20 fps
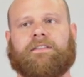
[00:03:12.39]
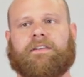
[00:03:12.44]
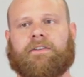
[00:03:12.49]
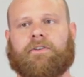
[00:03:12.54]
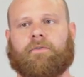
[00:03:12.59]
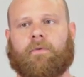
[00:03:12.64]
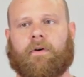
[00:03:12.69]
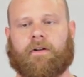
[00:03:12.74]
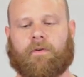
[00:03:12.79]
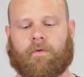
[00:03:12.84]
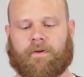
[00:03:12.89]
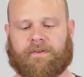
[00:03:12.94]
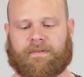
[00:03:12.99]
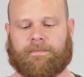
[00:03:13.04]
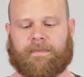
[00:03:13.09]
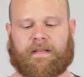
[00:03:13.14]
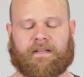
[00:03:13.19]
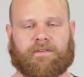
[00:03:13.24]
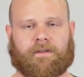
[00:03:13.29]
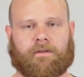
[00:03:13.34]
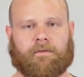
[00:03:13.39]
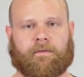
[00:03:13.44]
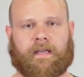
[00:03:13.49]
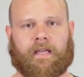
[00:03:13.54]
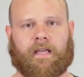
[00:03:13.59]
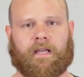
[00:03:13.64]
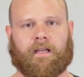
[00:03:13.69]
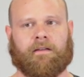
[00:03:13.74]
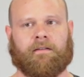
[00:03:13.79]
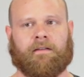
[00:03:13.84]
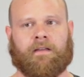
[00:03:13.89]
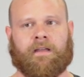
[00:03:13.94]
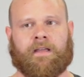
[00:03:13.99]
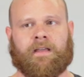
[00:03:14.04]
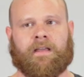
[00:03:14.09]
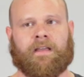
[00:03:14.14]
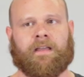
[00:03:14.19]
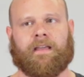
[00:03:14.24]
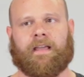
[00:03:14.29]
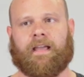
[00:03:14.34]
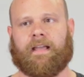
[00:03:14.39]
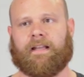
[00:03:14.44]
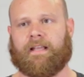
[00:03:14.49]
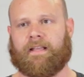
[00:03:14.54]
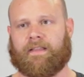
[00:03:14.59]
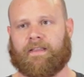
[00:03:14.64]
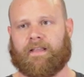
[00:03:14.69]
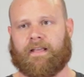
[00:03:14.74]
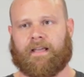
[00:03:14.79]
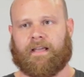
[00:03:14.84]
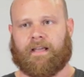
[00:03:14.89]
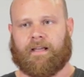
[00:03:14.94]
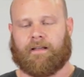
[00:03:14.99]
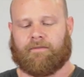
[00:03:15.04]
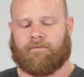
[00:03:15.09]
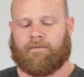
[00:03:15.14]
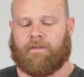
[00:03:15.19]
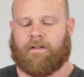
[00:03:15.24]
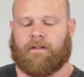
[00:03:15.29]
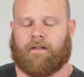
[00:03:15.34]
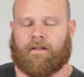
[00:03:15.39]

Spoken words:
that you are going to be doing anything